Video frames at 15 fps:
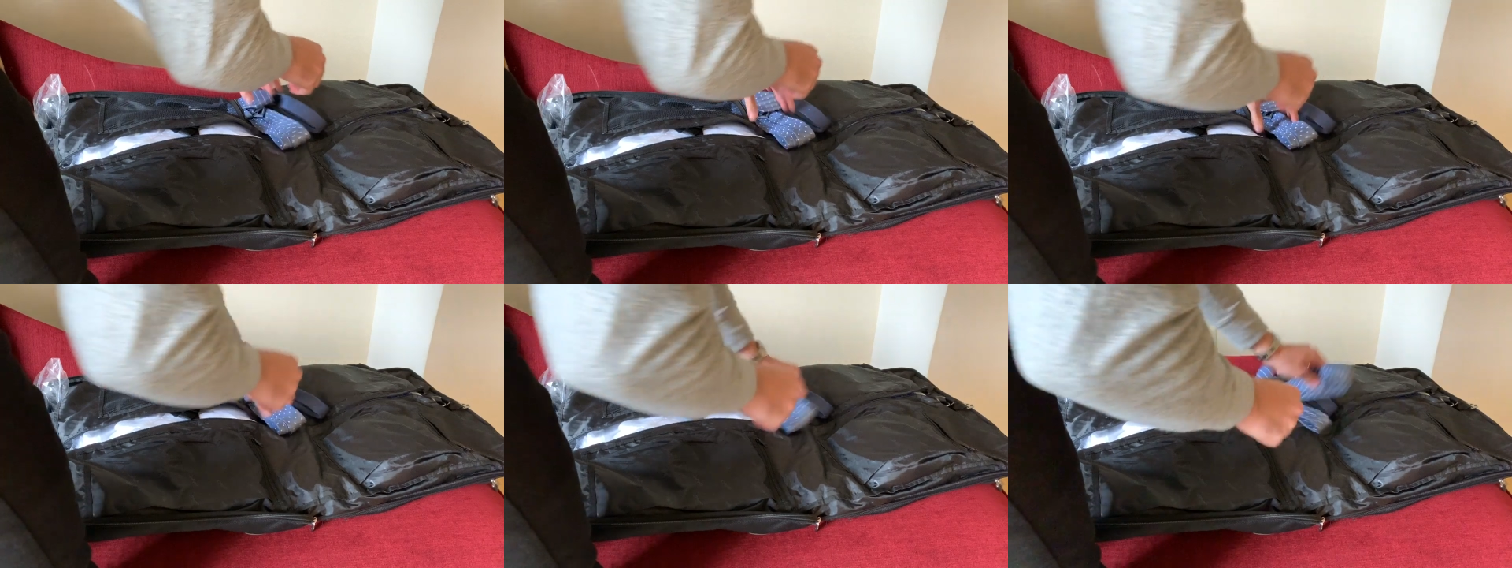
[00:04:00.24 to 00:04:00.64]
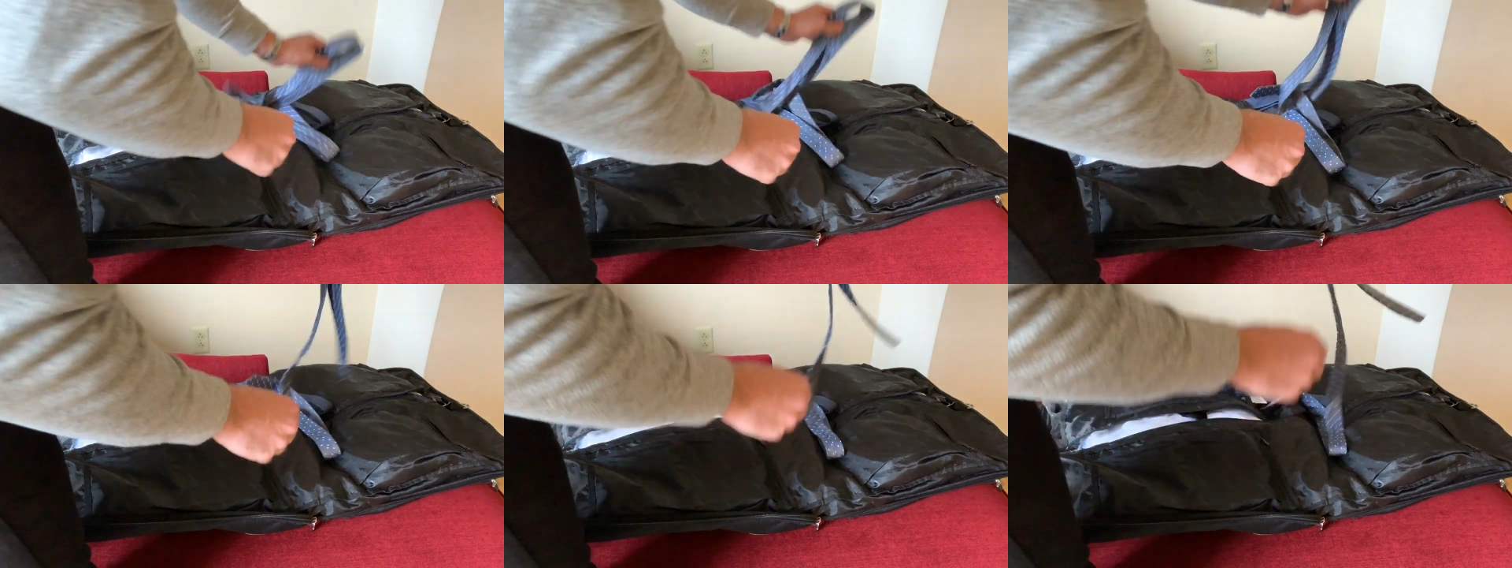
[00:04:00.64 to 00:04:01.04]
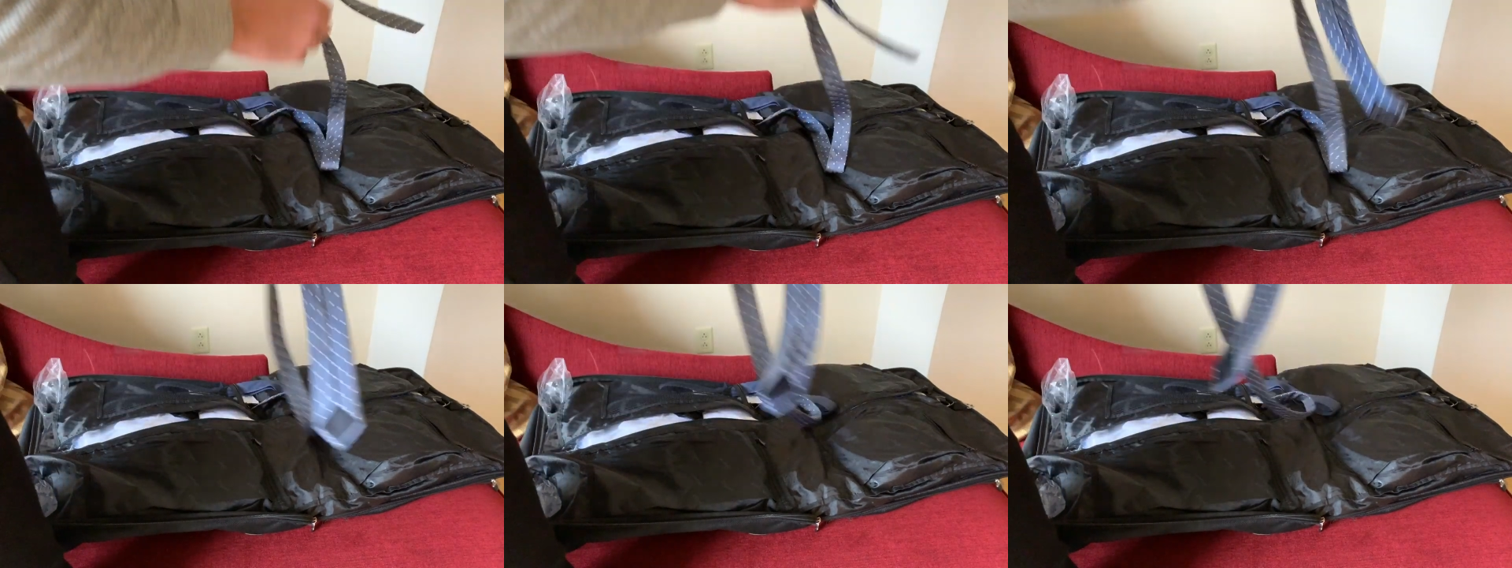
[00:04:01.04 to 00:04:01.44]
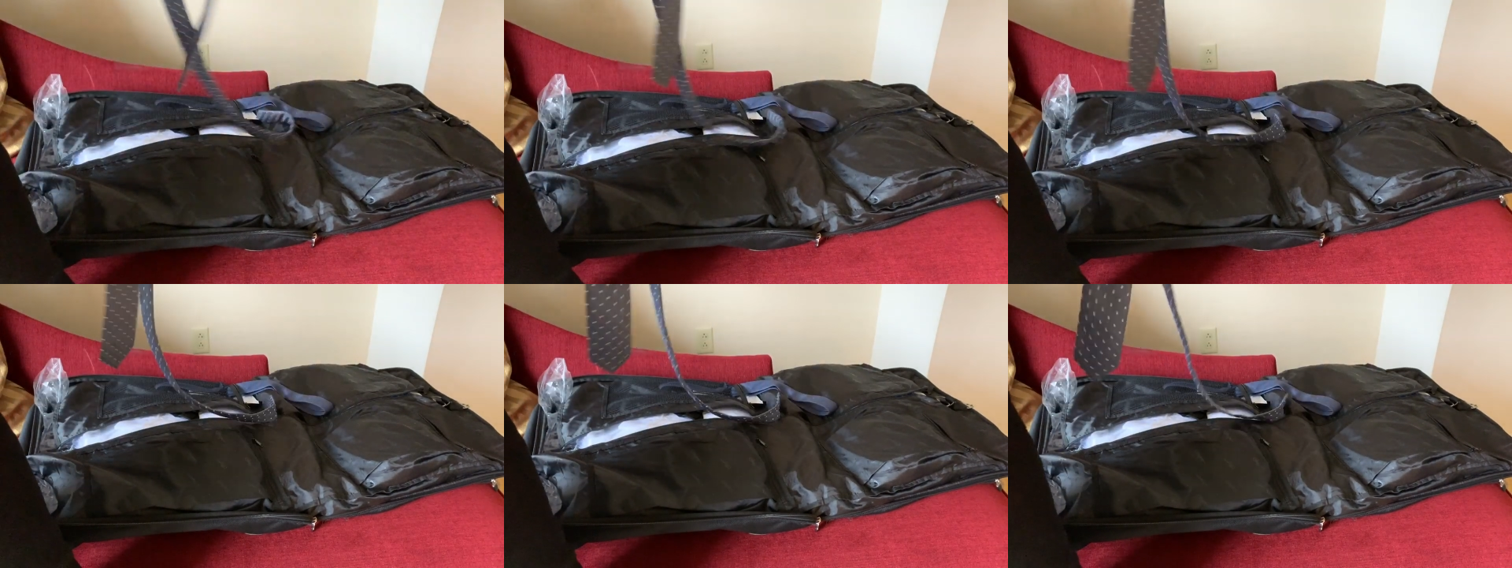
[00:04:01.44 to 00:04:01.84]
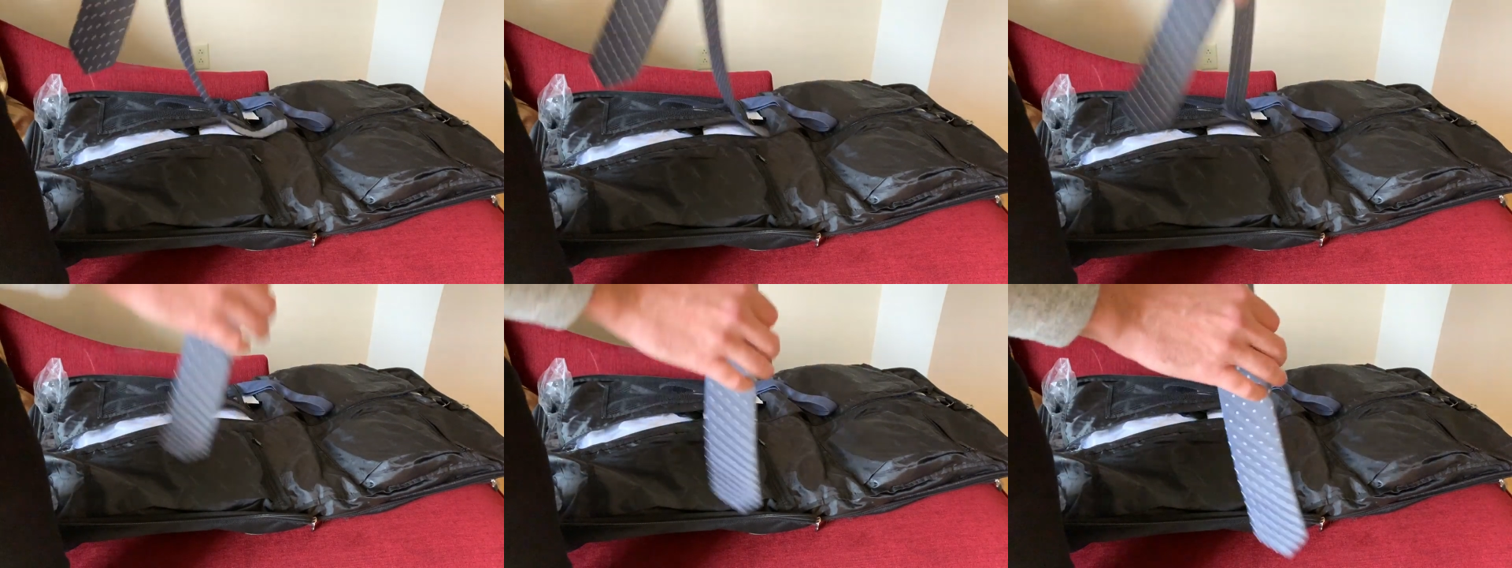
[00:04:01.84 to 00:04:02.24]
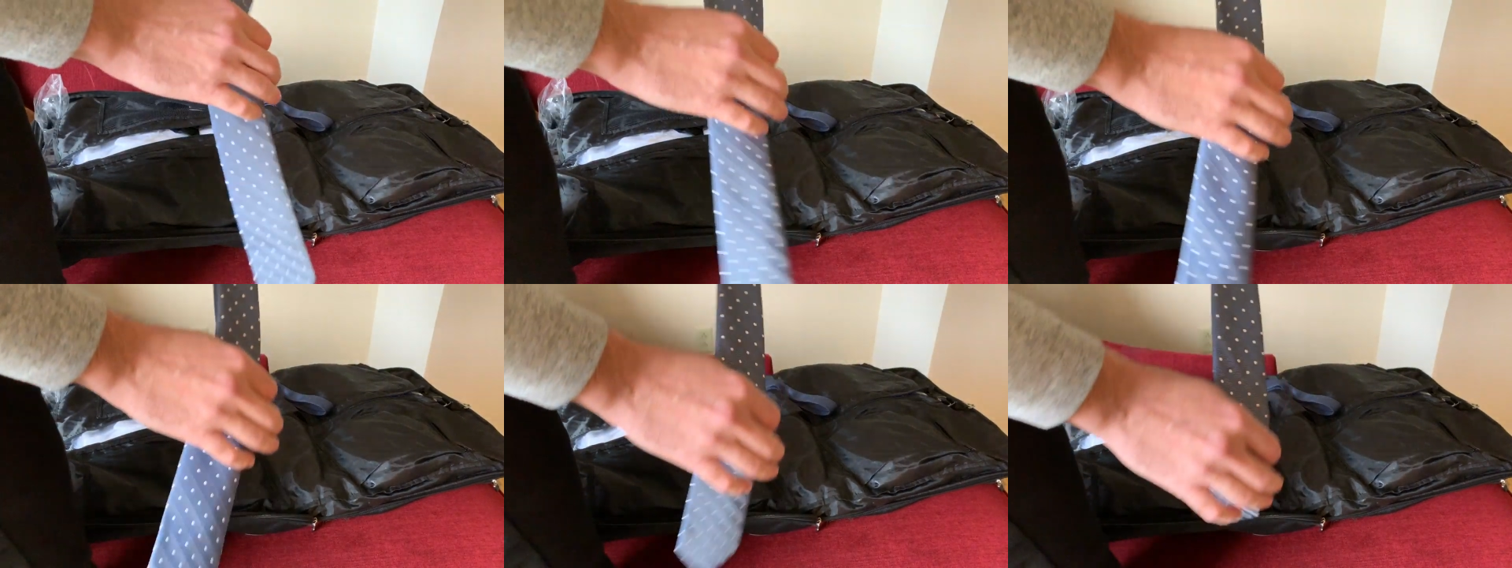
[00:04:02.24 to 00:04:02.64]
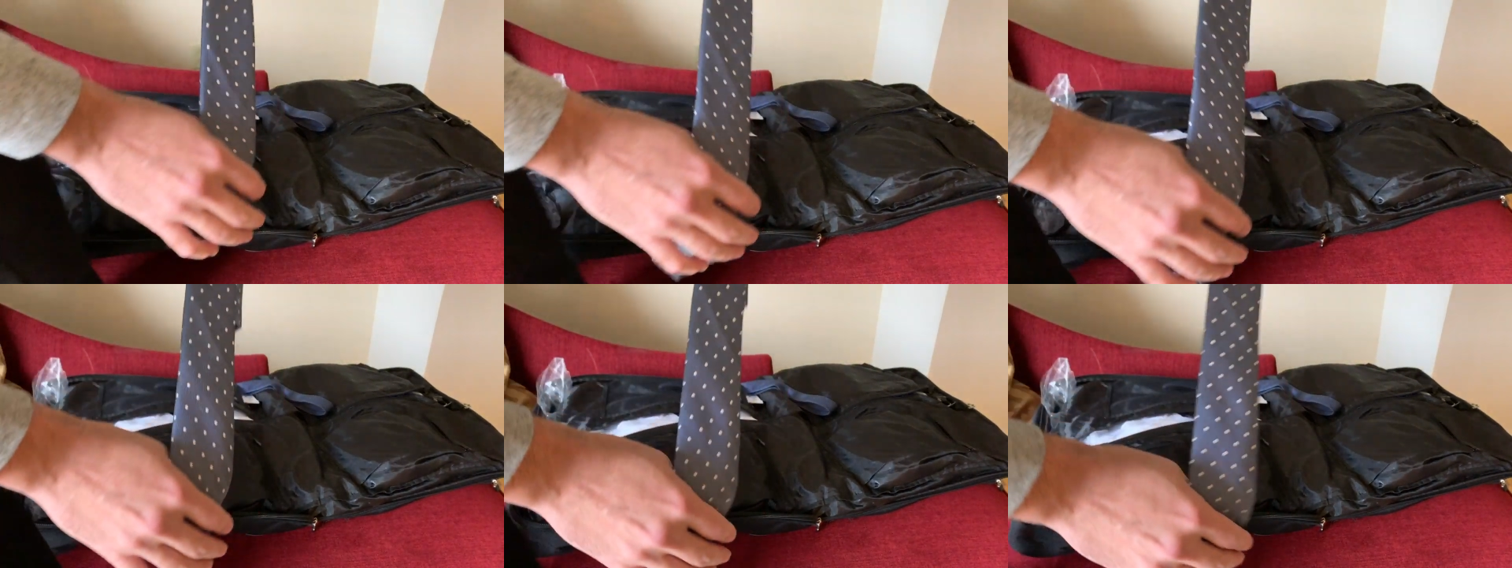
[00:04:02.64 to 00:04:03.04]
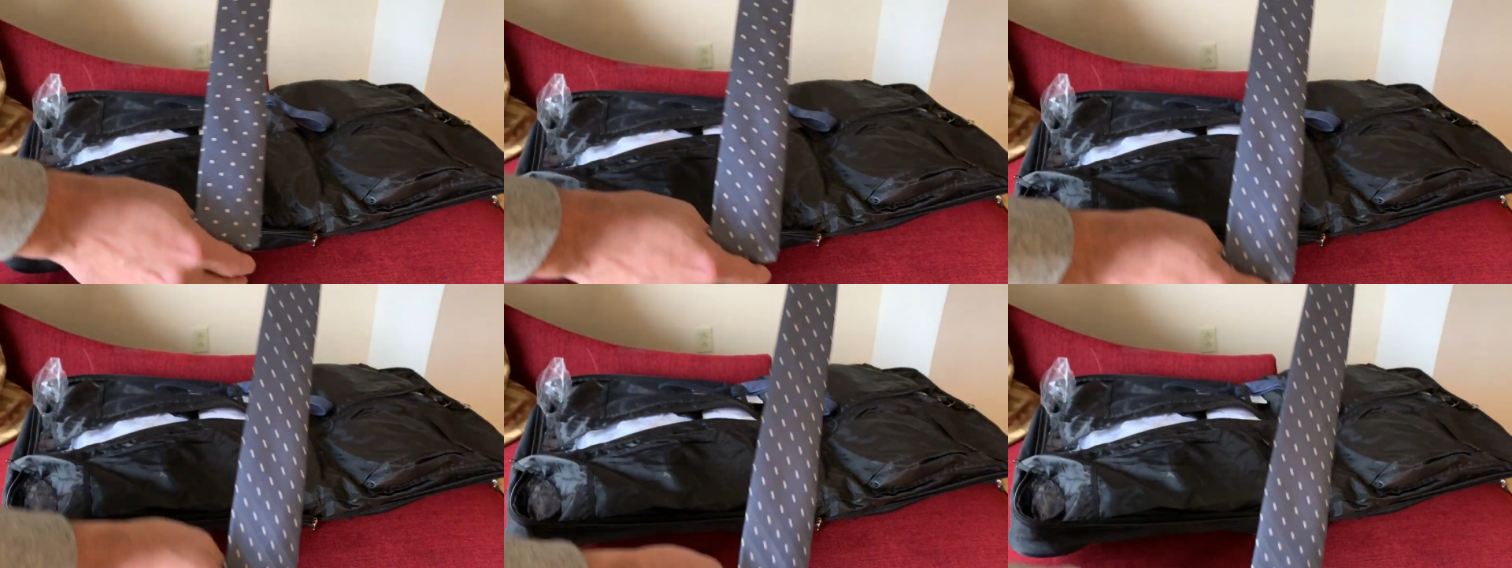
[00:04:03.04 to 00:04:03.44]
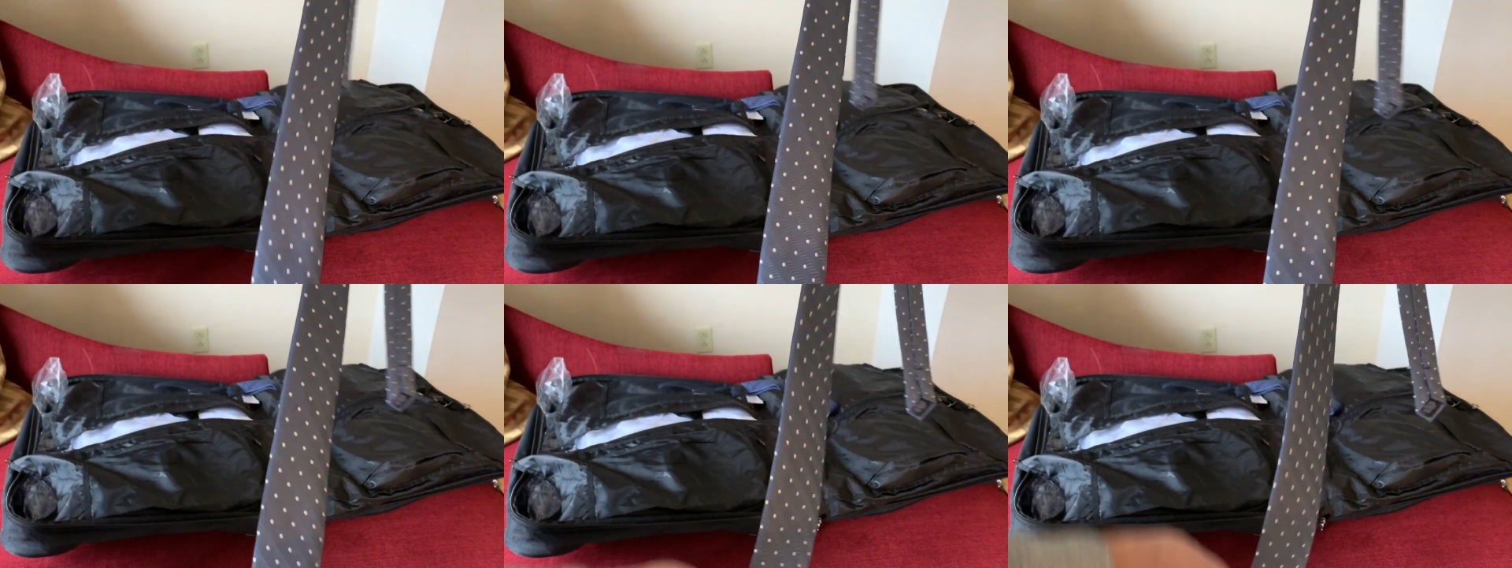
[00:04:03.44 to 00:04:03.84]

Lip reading: (no speaker visible)